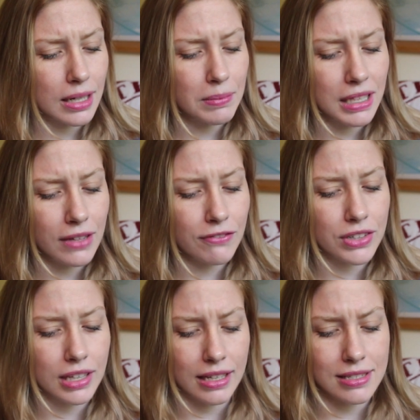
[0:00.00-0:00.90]
I believe,
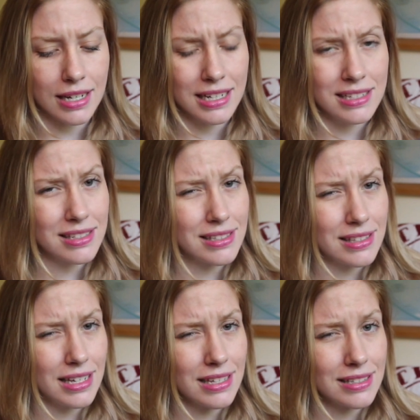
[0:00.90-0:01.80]
for like science
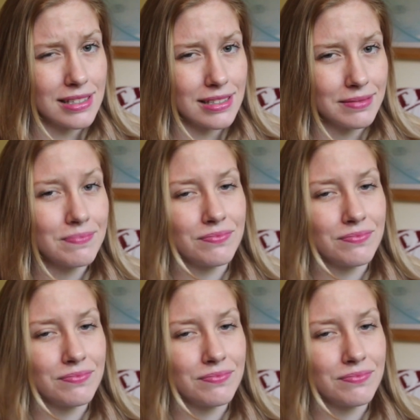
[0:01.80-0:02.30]
things.